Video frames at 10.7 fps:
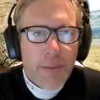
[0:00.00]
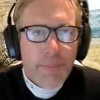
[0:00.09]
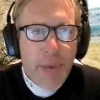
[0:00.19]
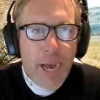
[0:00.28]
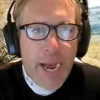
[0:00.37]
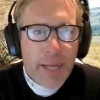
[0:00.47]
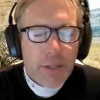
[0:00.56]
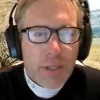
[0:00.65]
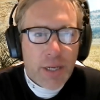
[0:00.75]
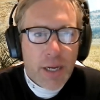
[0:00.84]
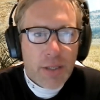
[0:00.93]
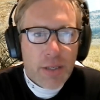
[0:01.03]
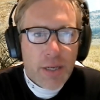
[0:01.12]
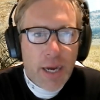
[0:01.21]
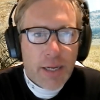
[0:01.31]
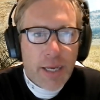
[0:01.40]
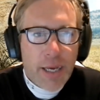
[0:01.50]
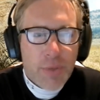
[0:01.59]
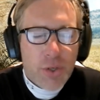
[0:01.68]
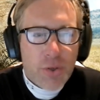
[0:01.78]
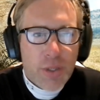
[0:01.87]
math. Science is not
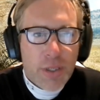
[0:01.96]
chemistry.